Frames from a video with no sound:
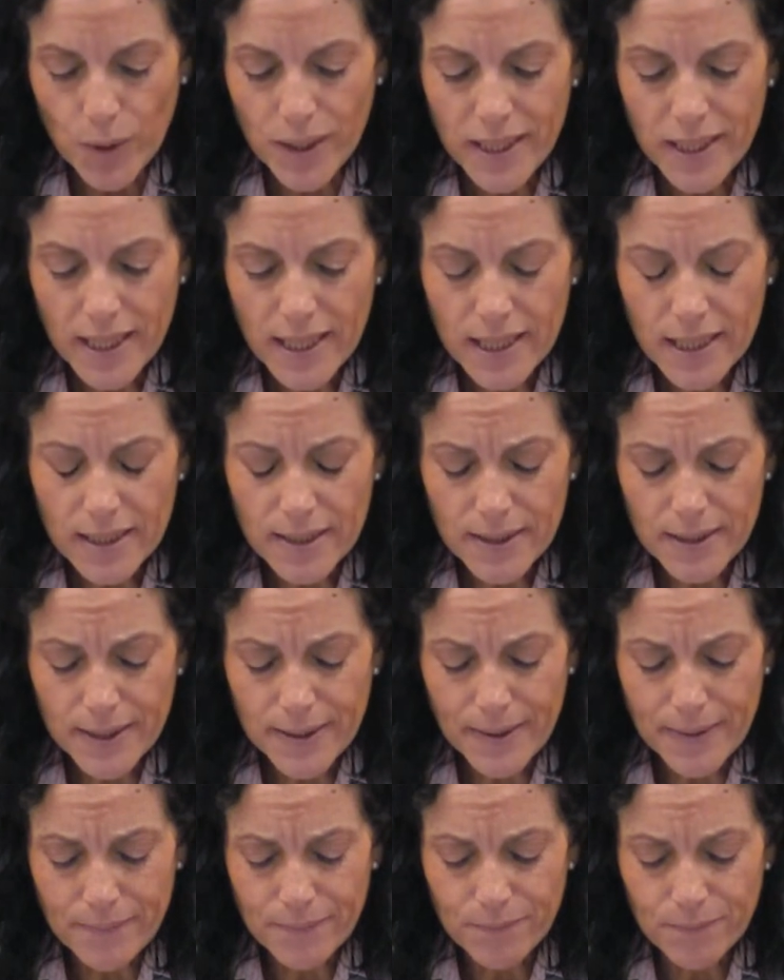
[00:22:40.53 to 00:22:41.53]
we
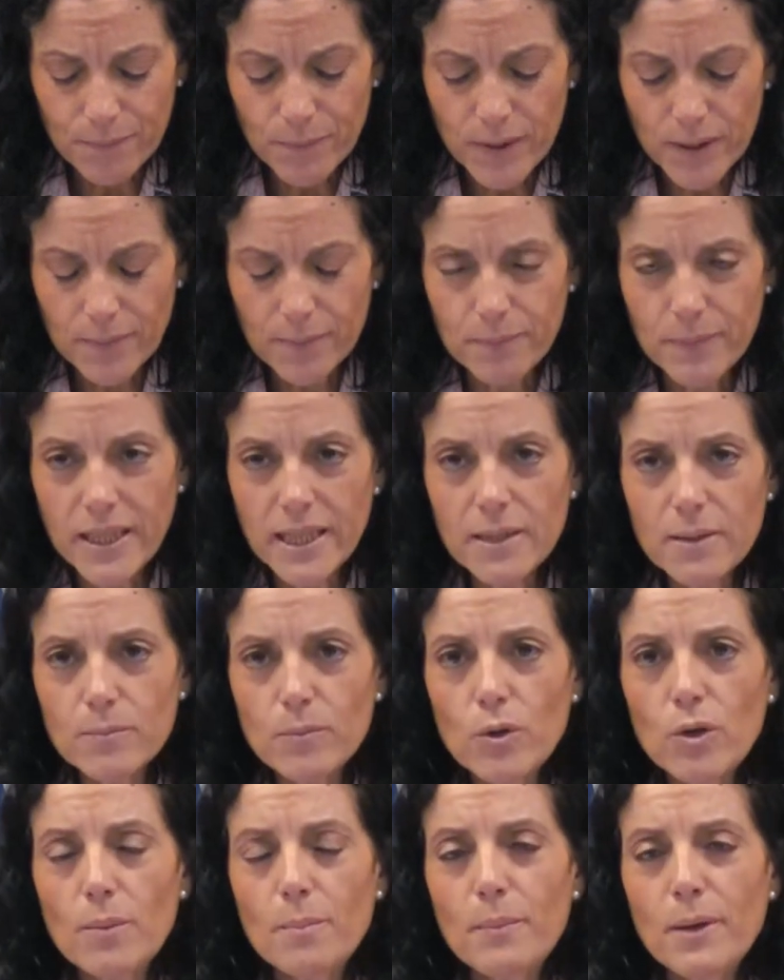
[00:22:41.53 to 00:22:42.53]
are uh,
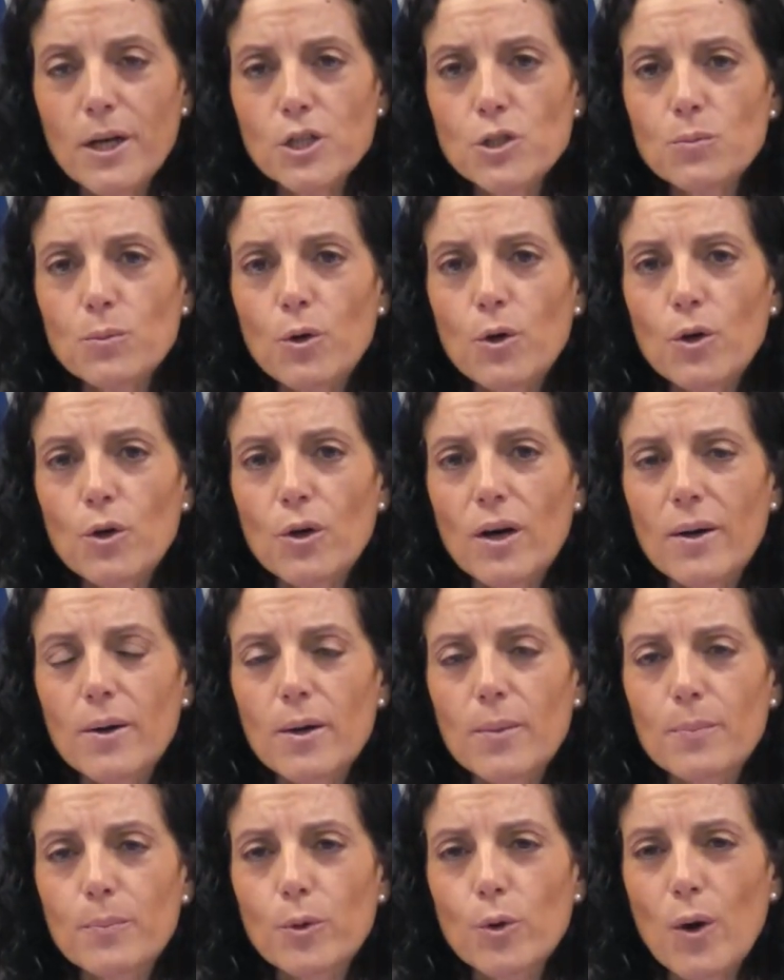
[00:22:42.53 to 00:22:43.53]
being more, much more
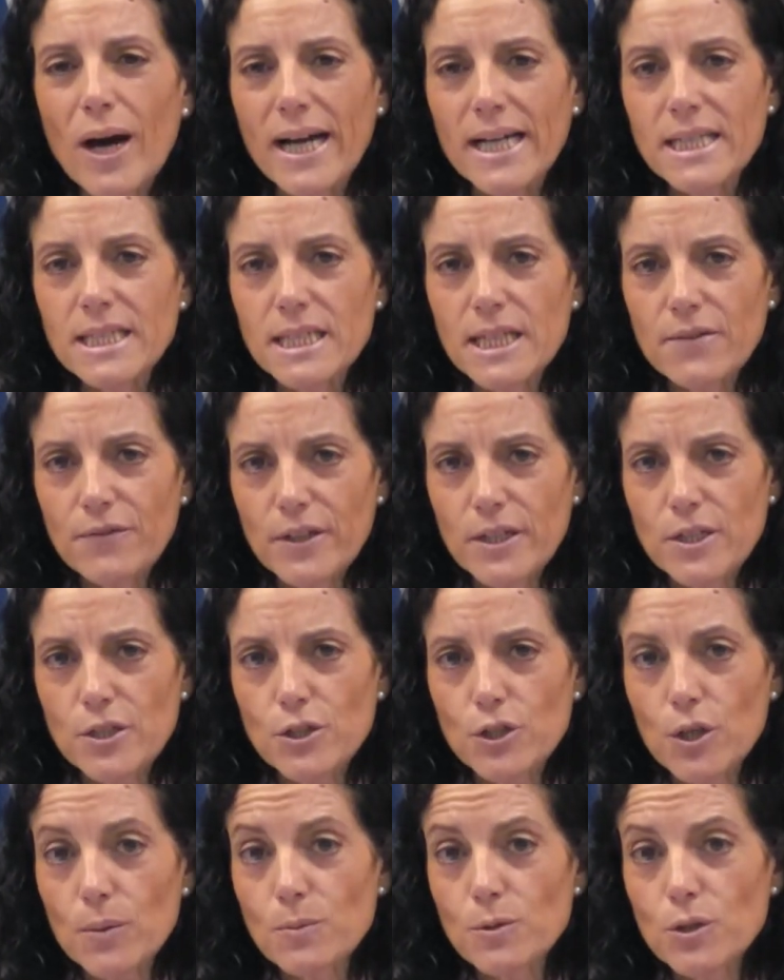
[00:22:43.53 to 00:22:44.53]
uh, proactive
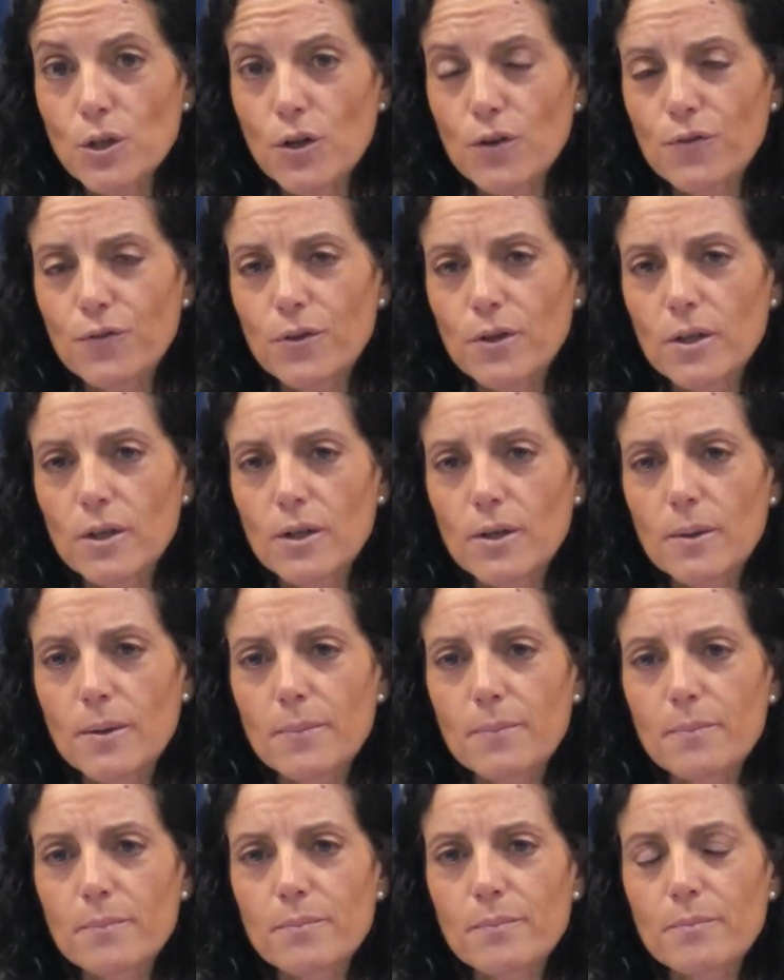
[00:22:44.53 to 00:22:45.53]
in terms of
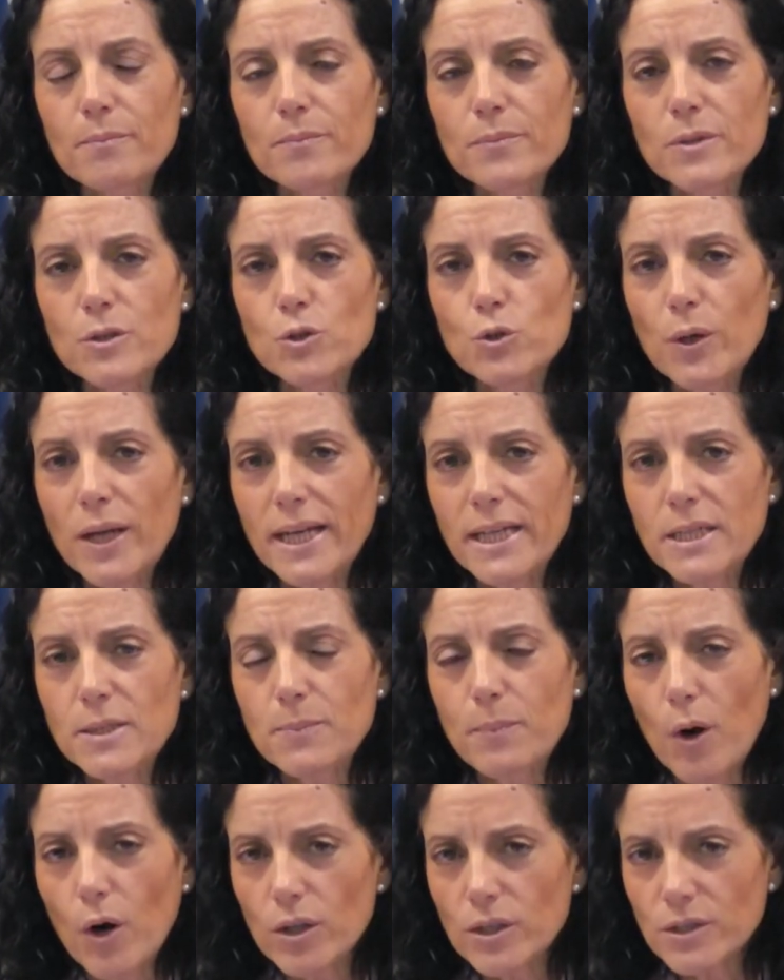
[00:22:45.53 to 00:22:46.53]
um,
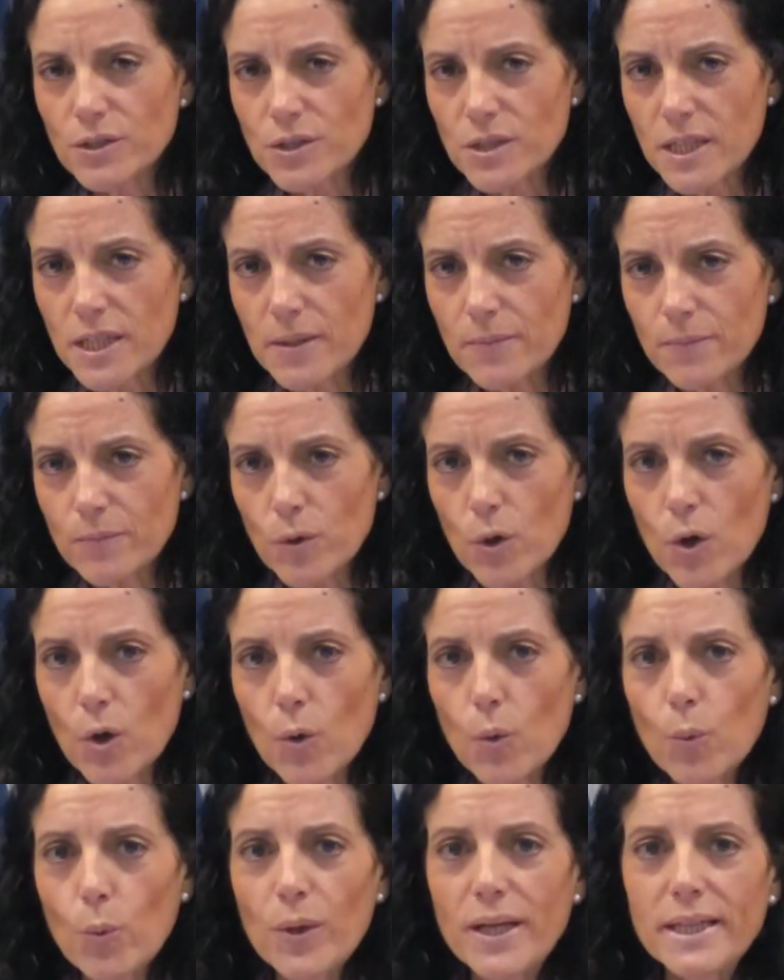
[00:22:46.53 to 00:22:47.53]
trade policy
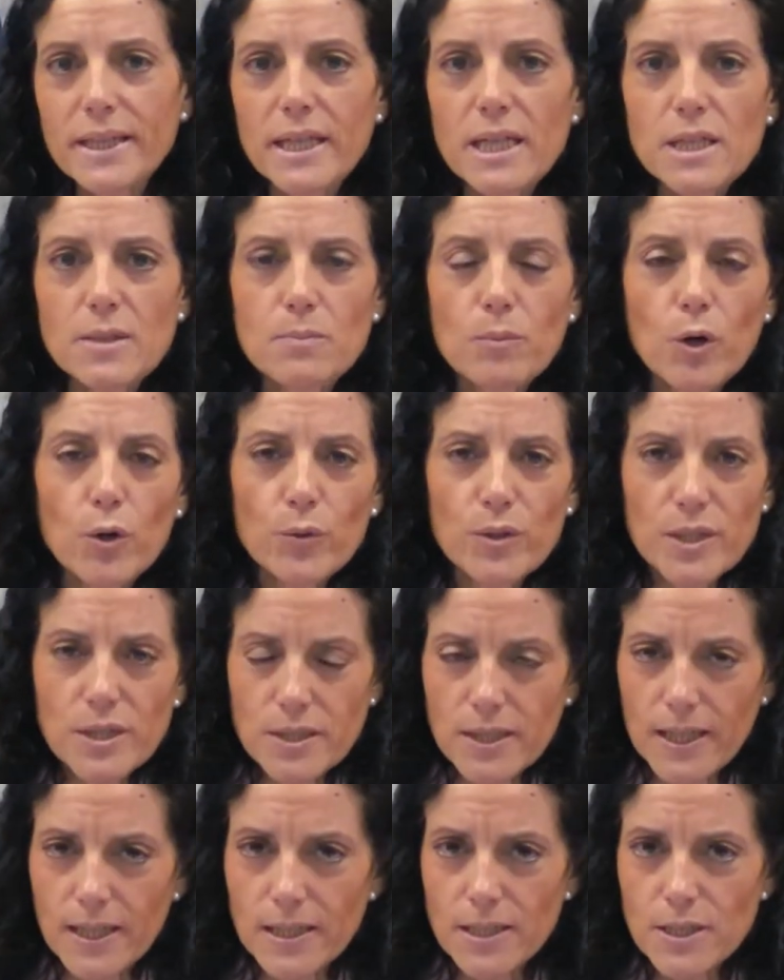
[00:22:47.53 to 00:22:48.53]
we need more
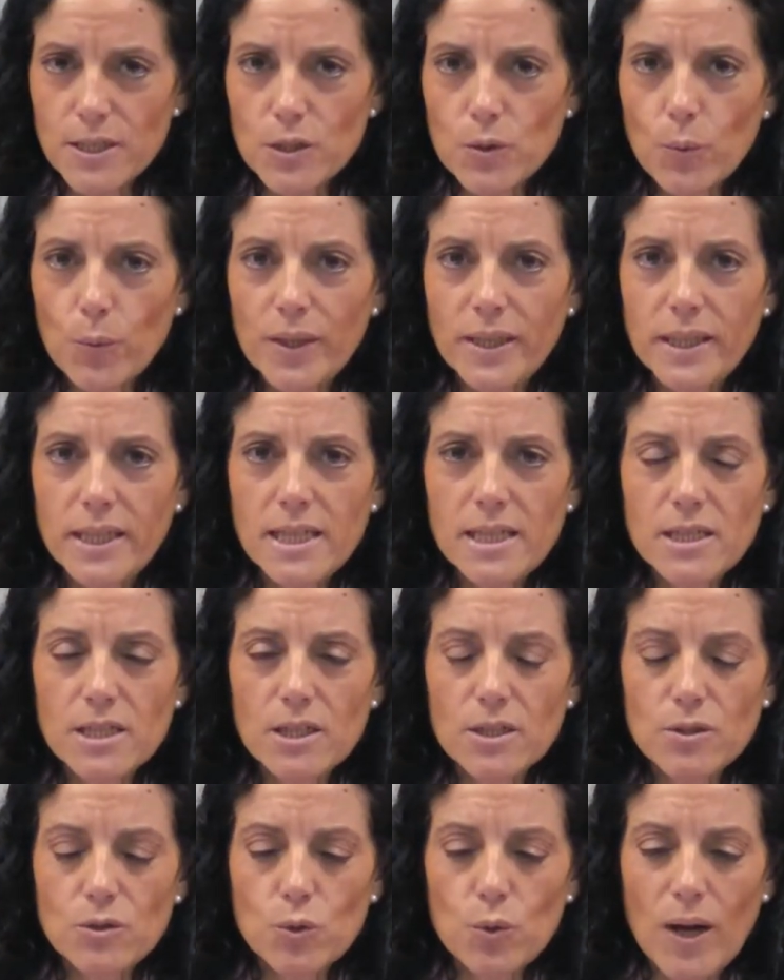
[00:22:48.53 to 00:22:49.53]
results we
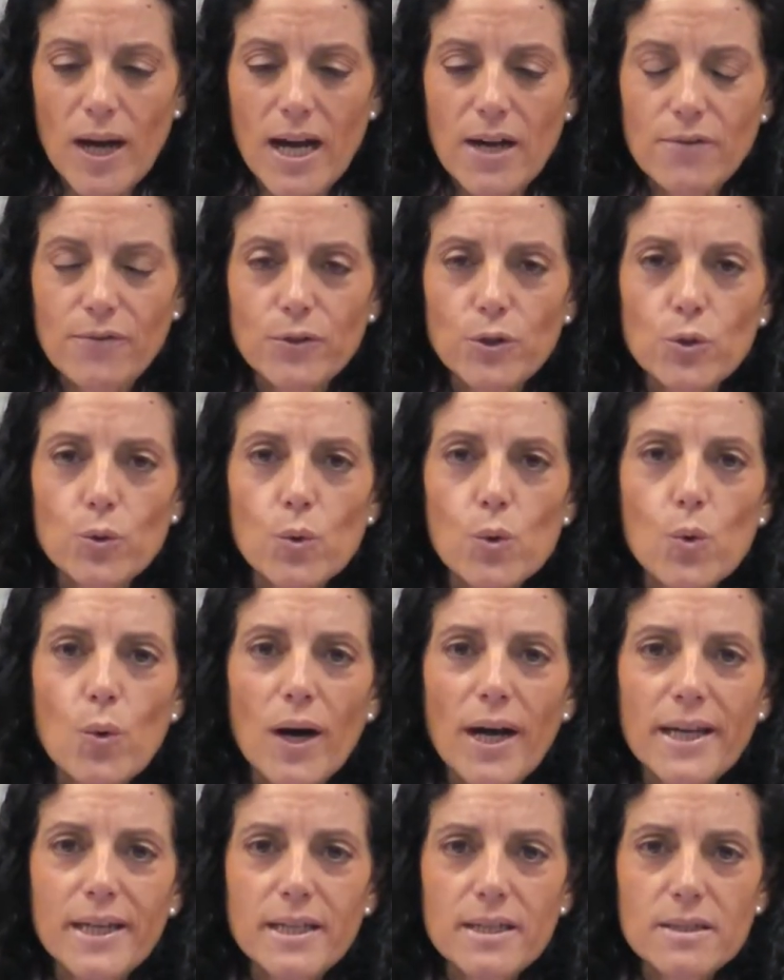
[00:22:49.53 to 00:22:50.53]
need to have
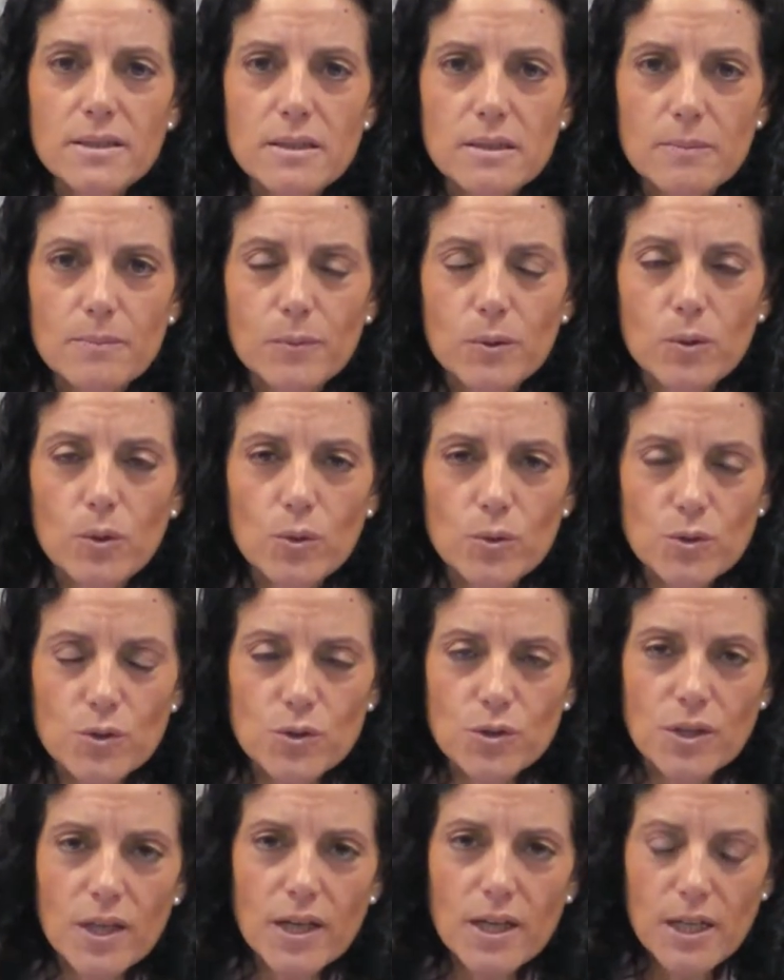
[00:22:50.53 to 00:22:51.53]
uruguayans
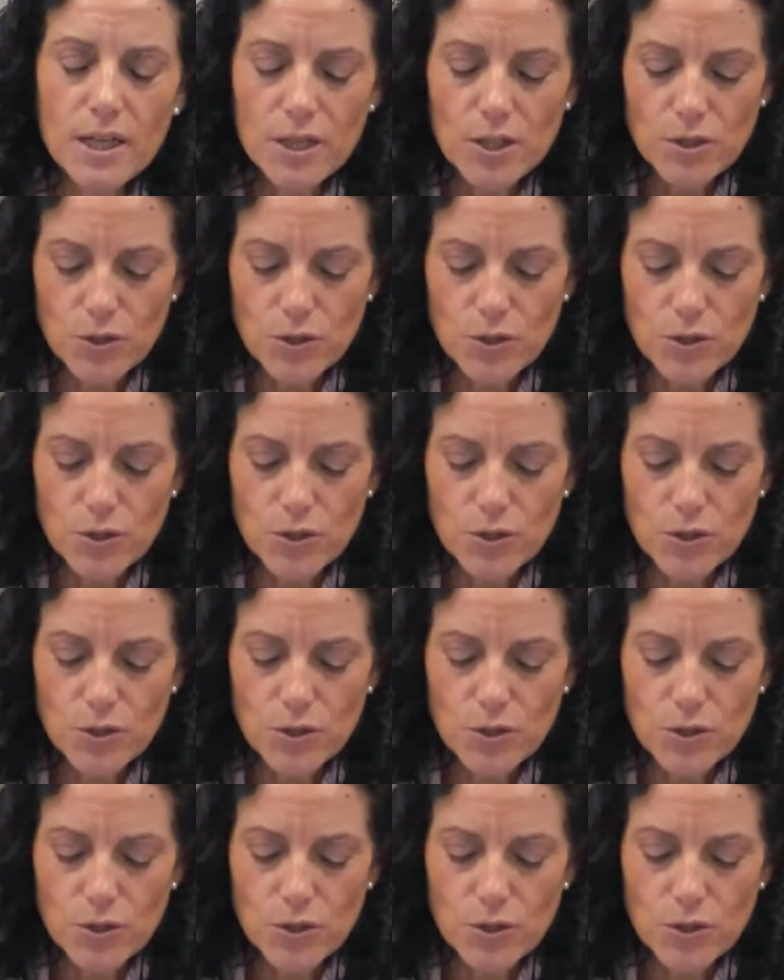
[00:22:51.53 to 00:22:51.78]
goods